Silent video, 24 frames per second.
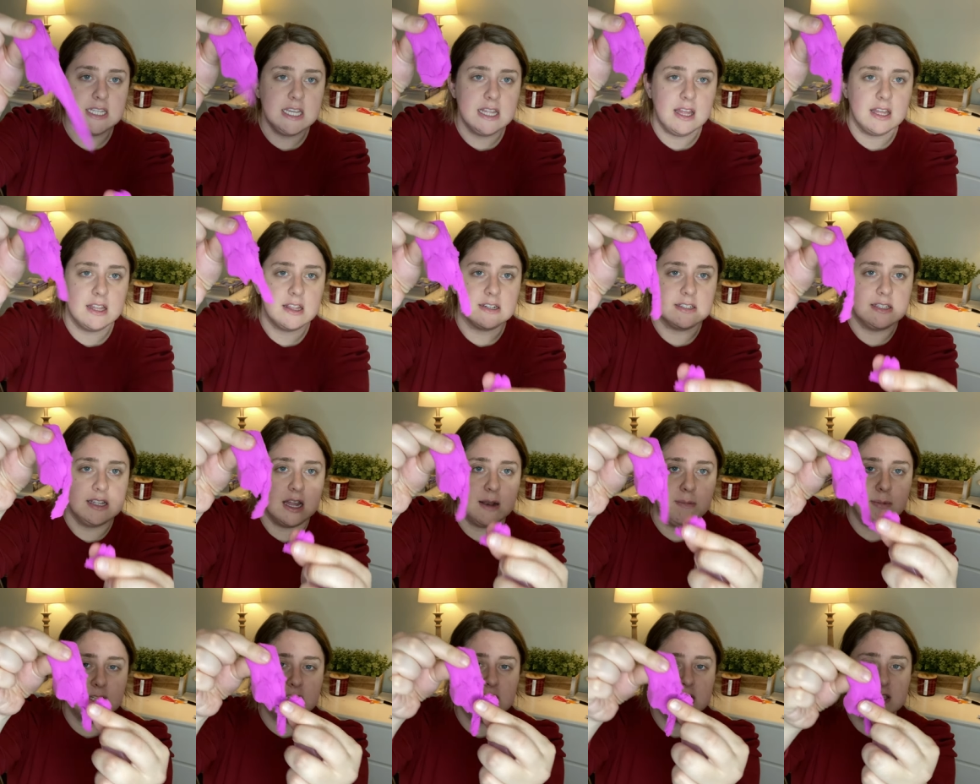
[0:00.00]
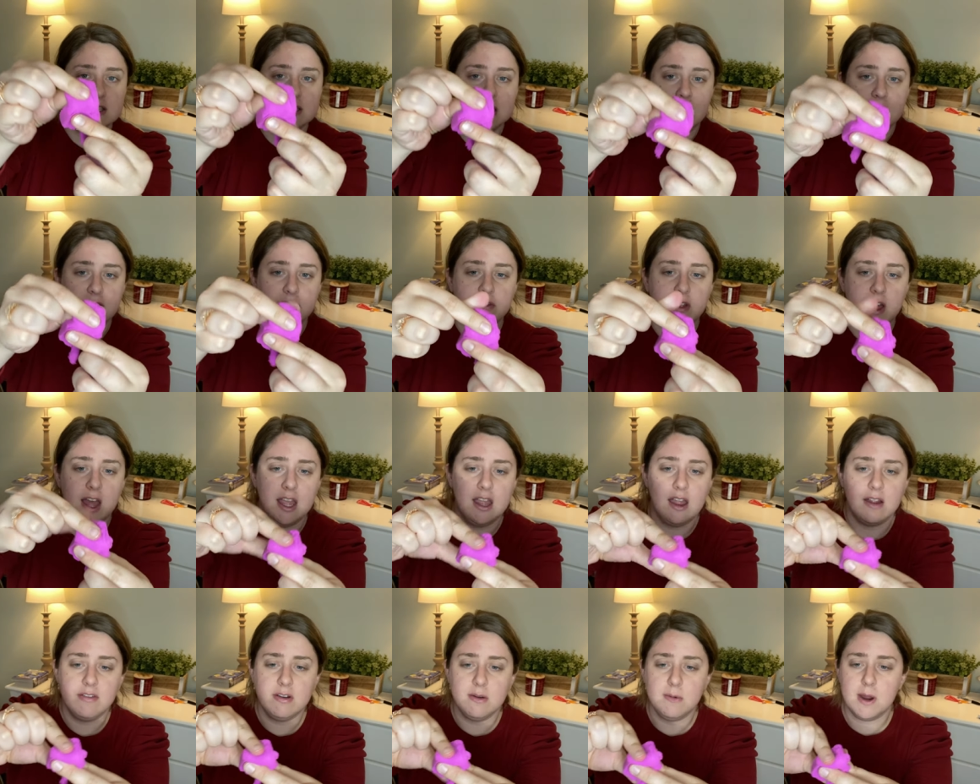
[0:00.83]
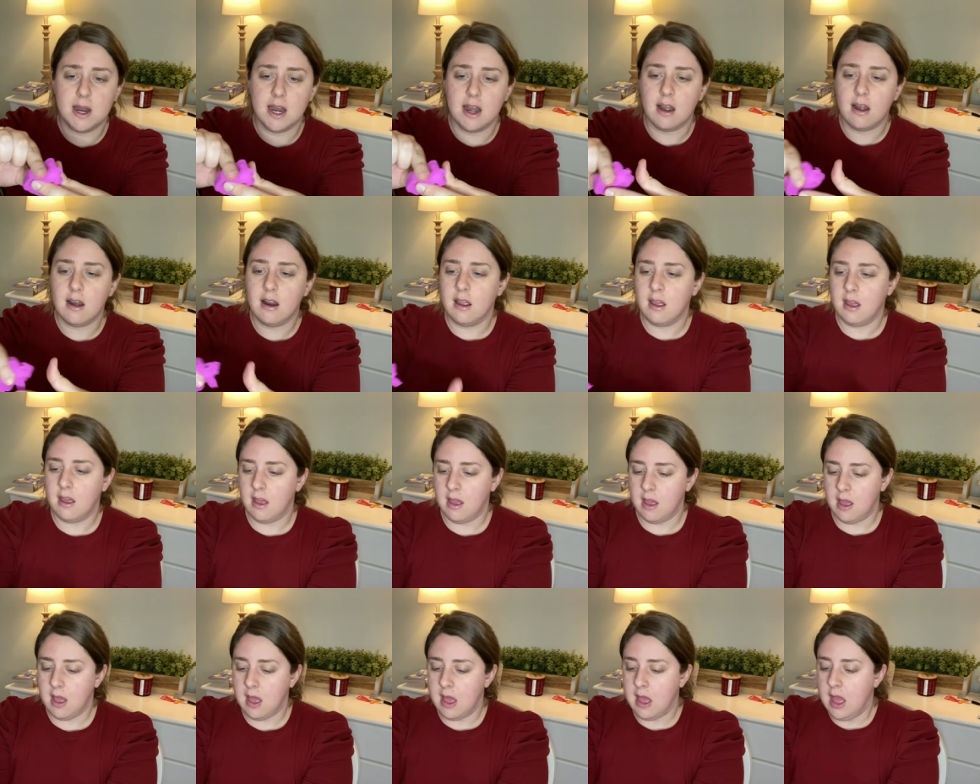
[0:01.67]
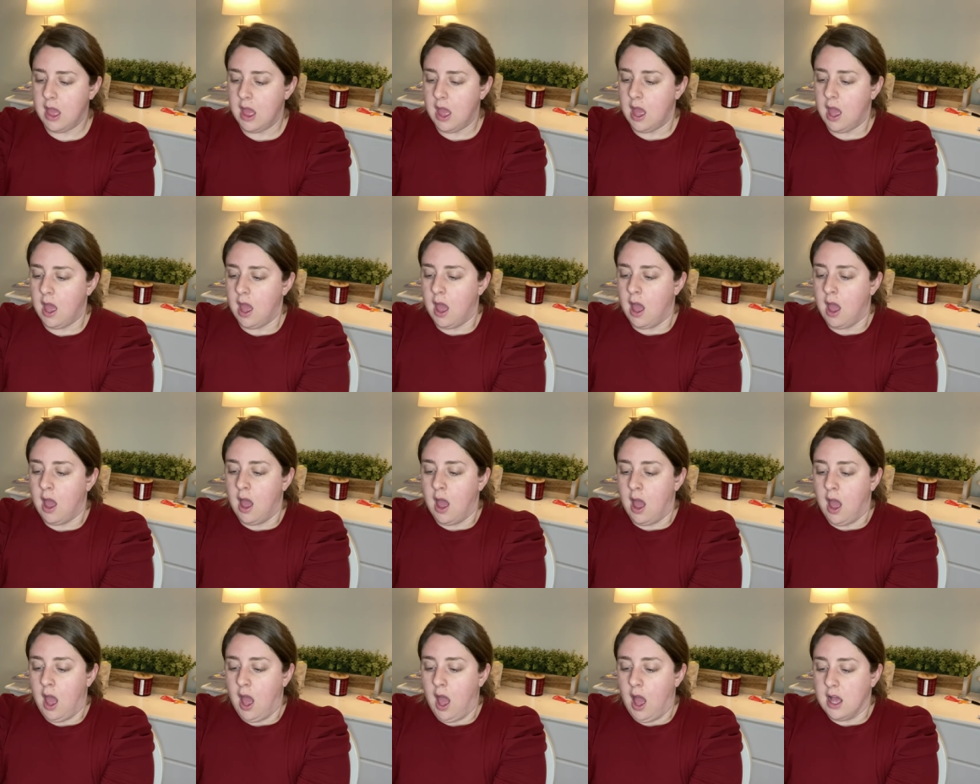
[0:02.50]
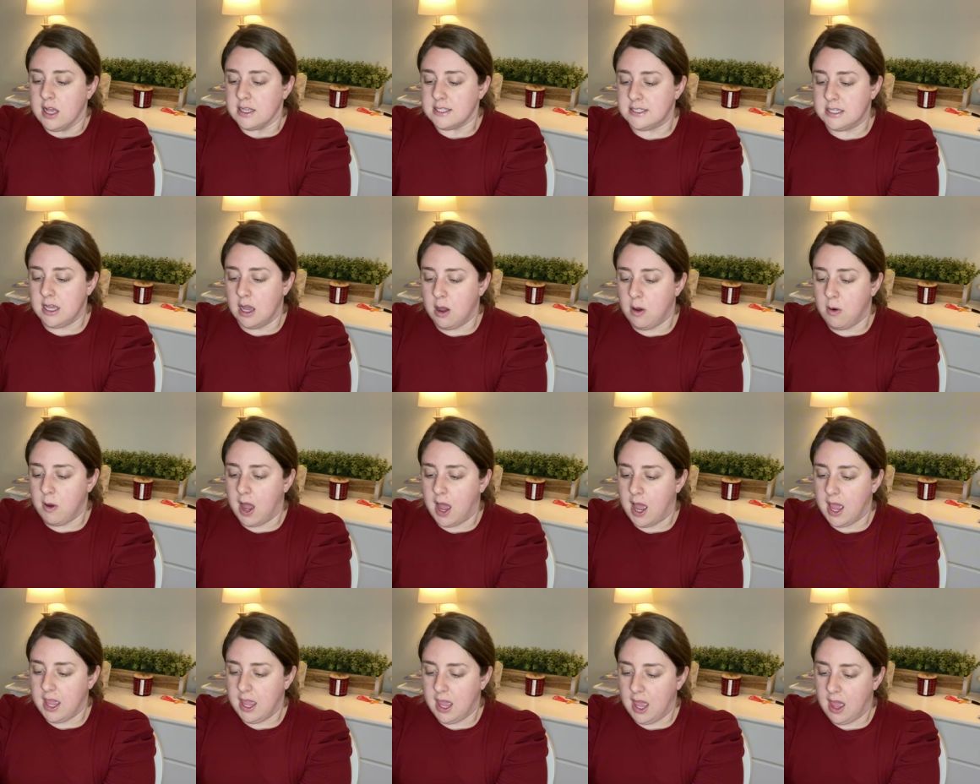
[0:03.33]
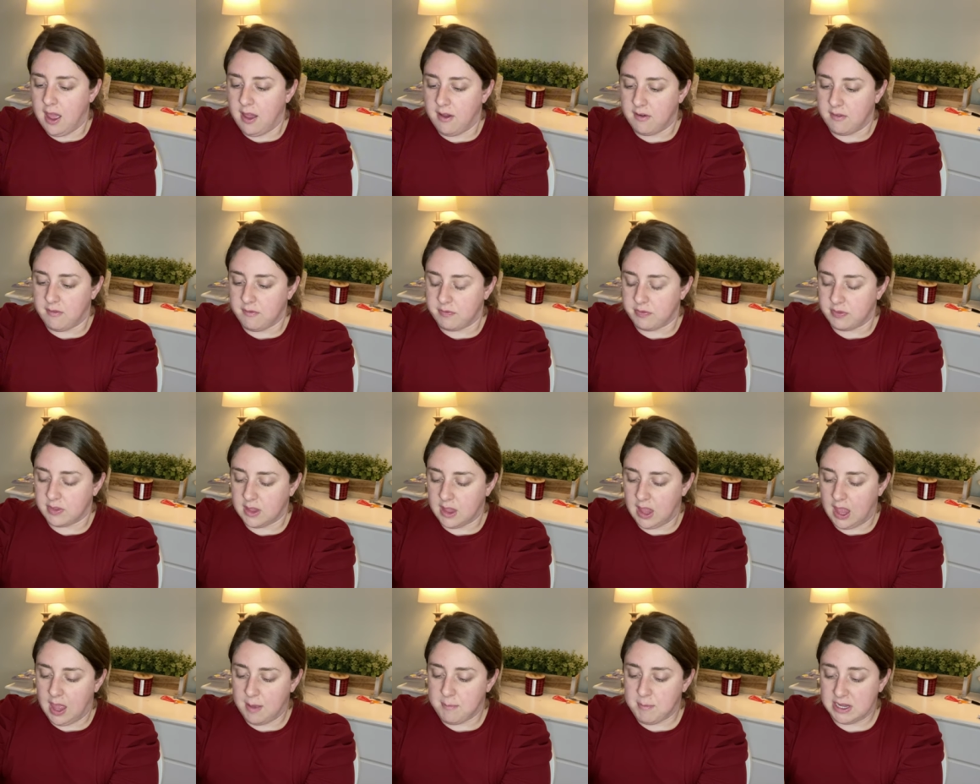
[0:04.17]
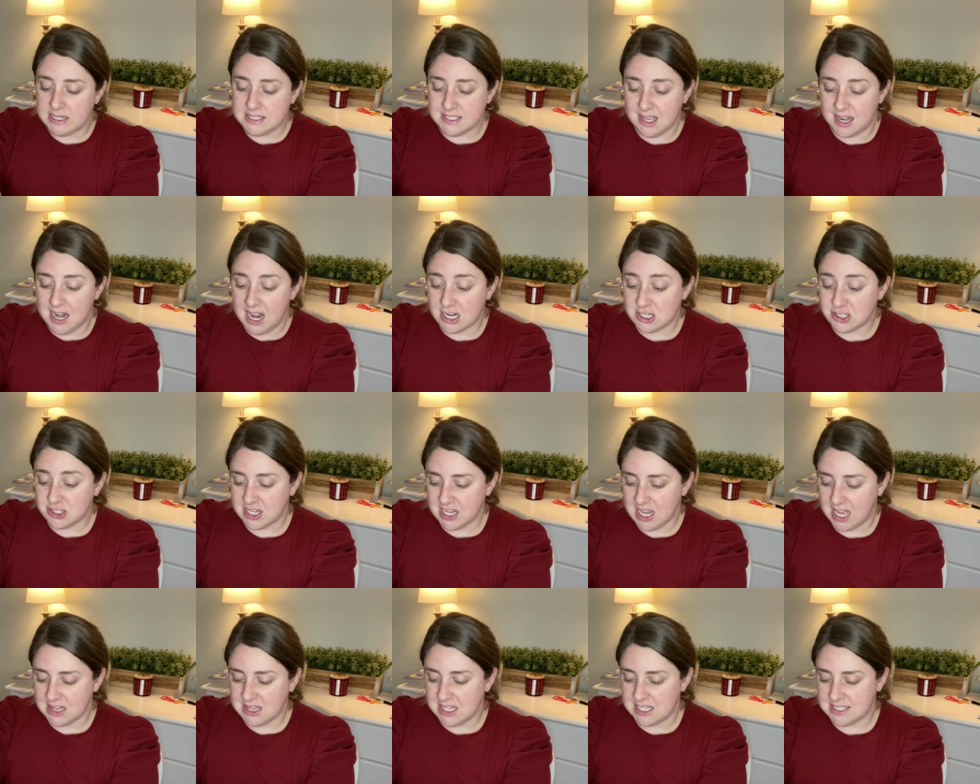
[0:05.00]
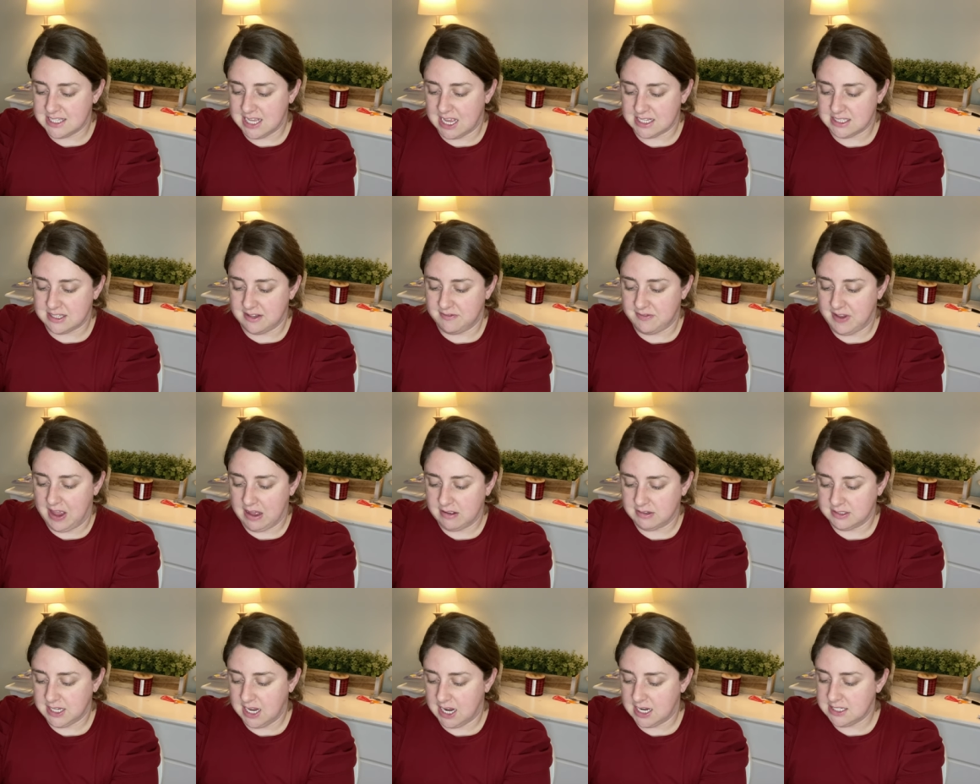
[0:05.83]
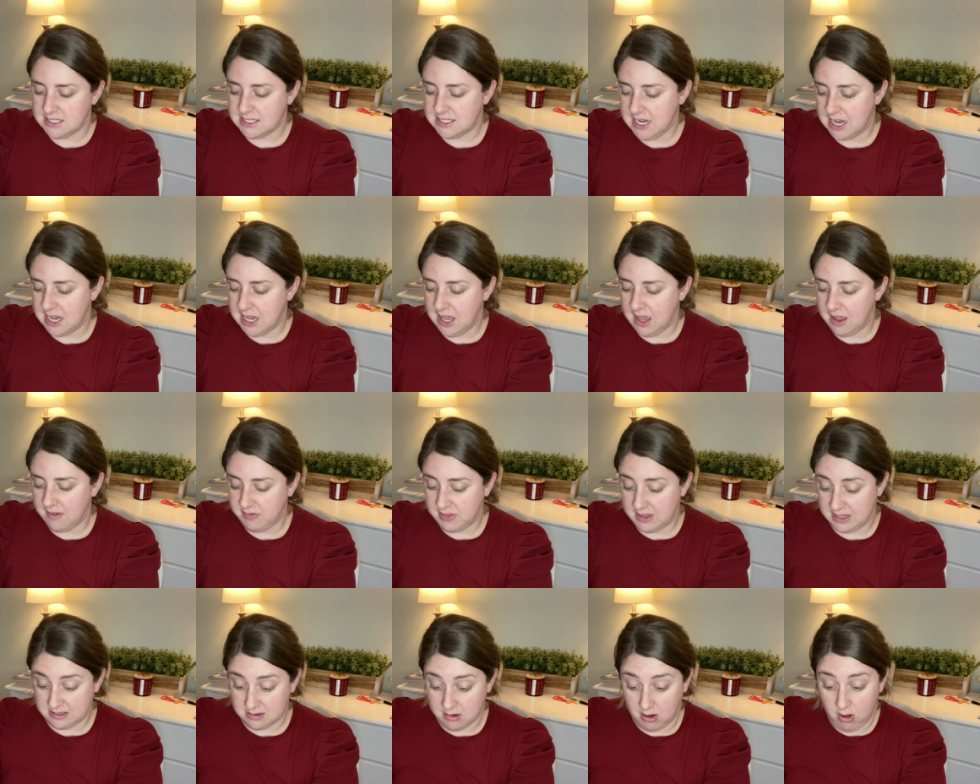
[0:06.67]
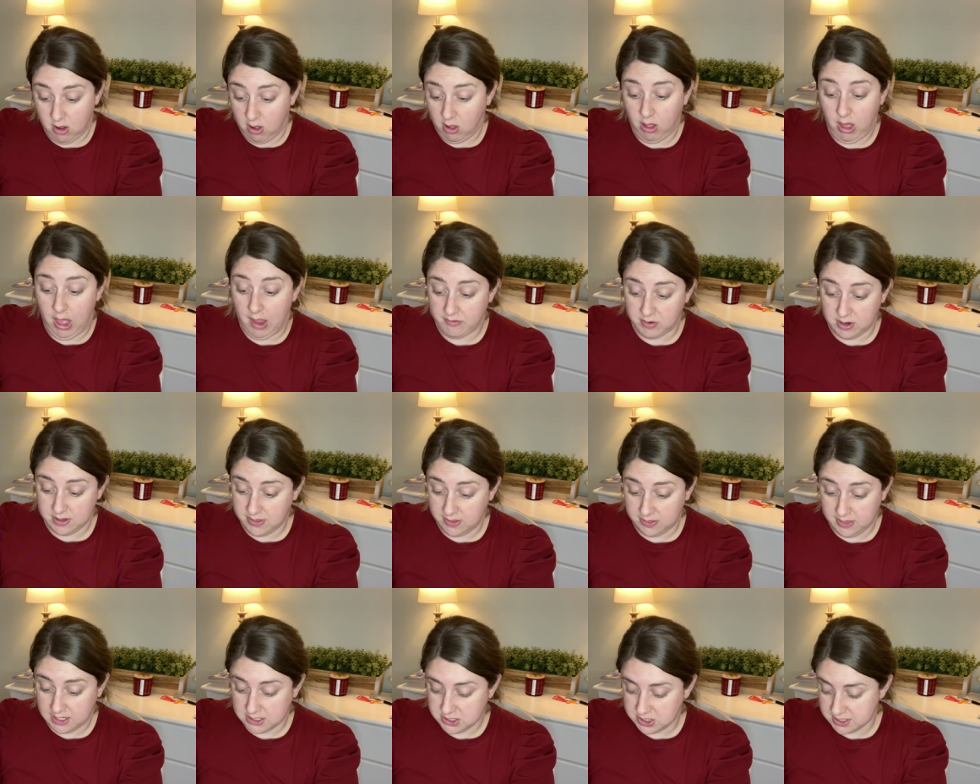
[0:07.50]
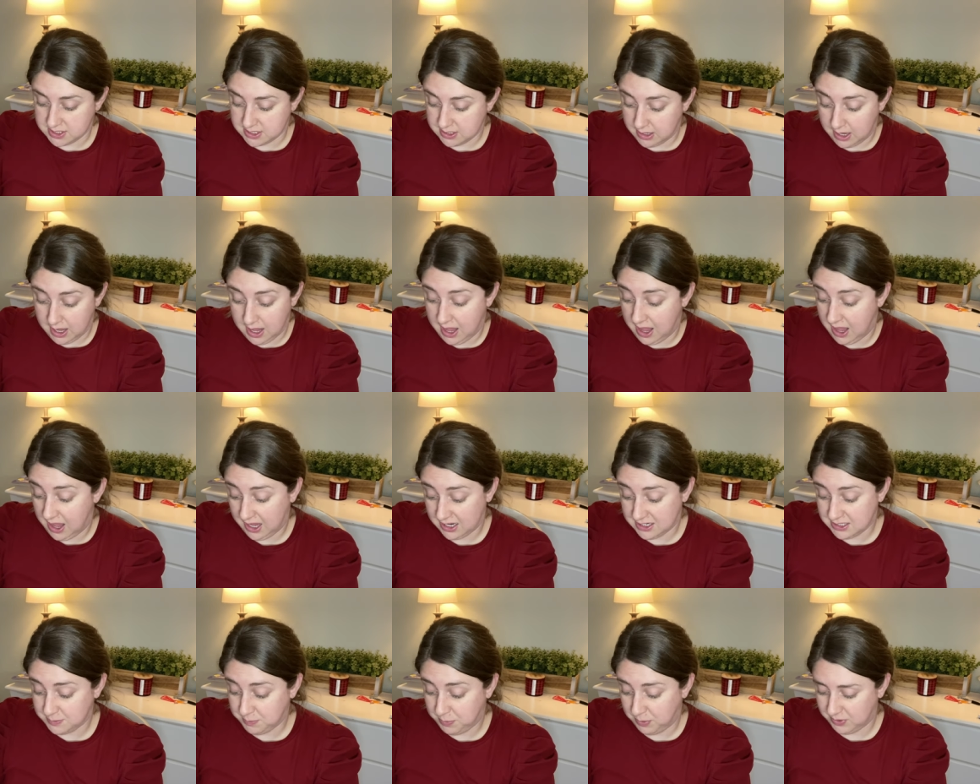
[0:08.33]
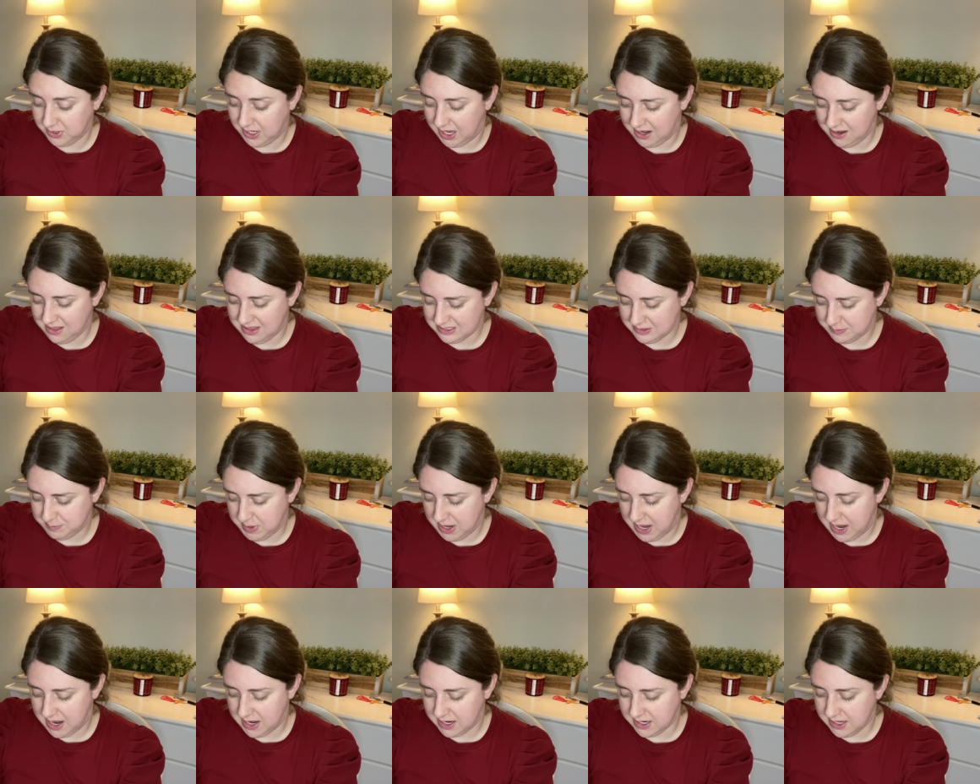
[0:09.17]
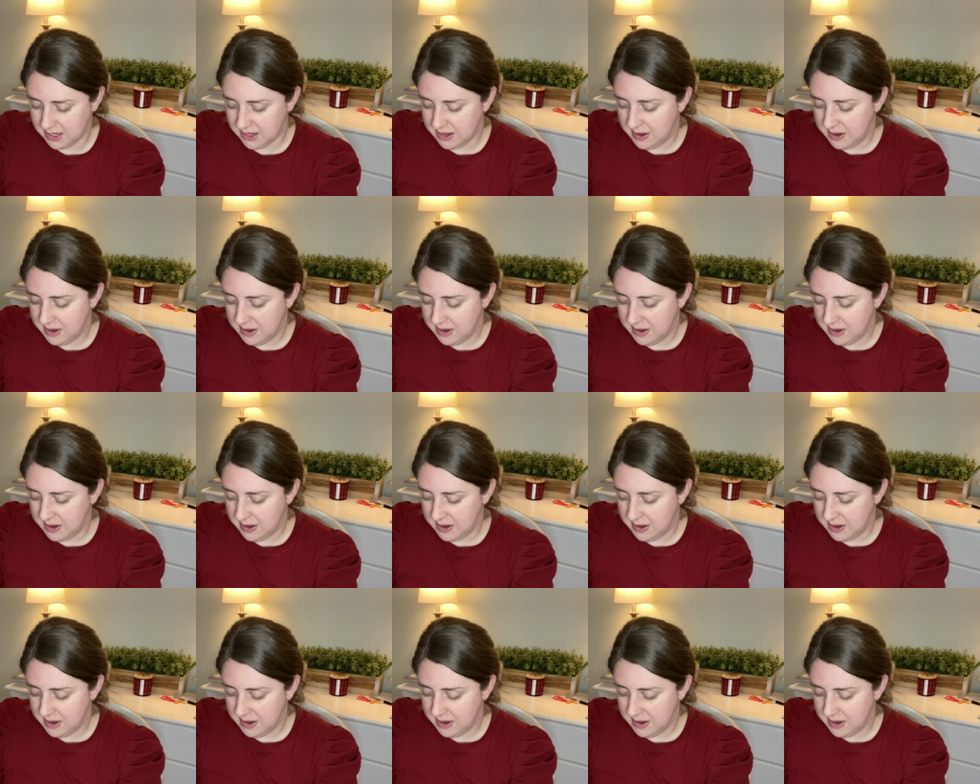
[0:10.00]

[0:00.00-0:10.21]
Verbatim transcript: Like, there's not a bunch of sand flying everywhere. So I, my son actually got this as a Valentine's Day gift, this all, everything that just, I just pulled out of this bag.